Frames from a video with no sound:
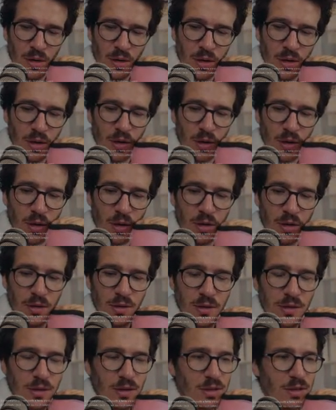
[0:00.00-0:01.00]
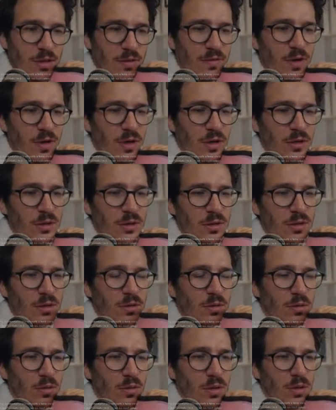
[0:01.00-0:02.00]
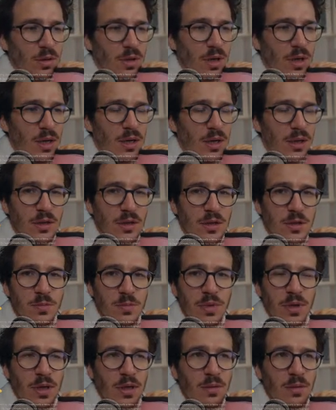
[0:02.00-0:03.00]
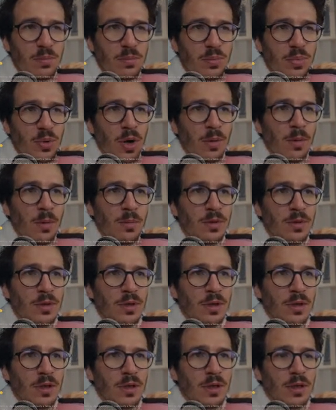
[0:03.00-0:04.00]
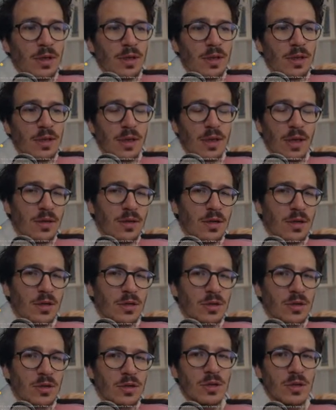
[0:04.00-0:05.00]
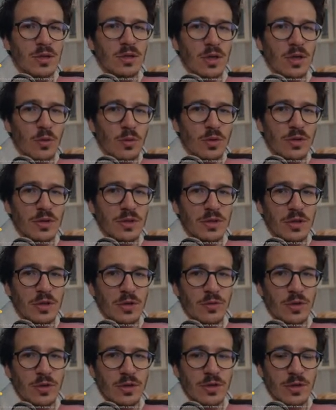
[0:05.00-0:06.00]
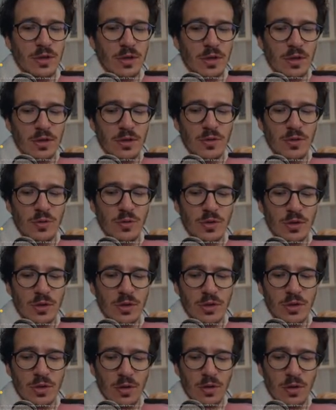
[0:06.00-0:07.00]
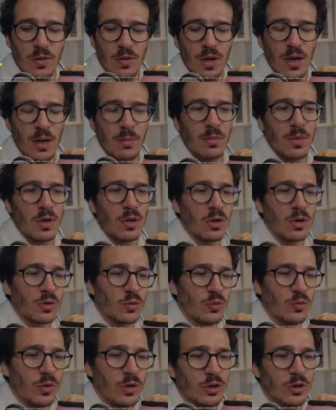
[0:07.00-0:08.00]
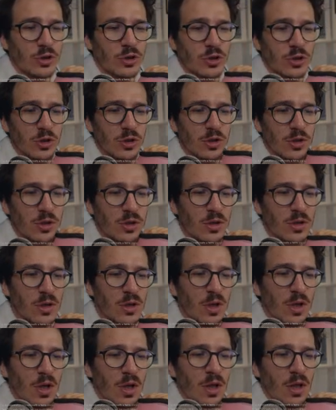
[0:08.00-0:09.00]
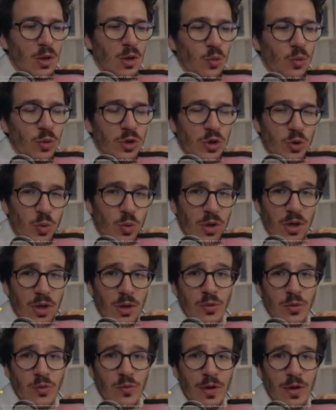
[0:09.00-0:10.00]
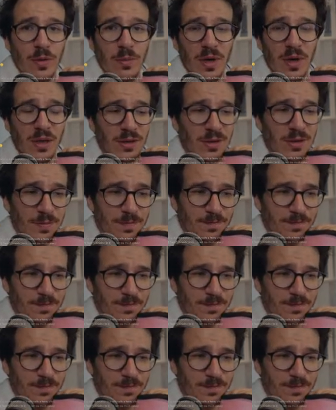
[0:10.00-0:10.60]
Uh, Savant, it's been probably like 10 years since I was a serious Linux user, so I'm not really sure which one I would recommend.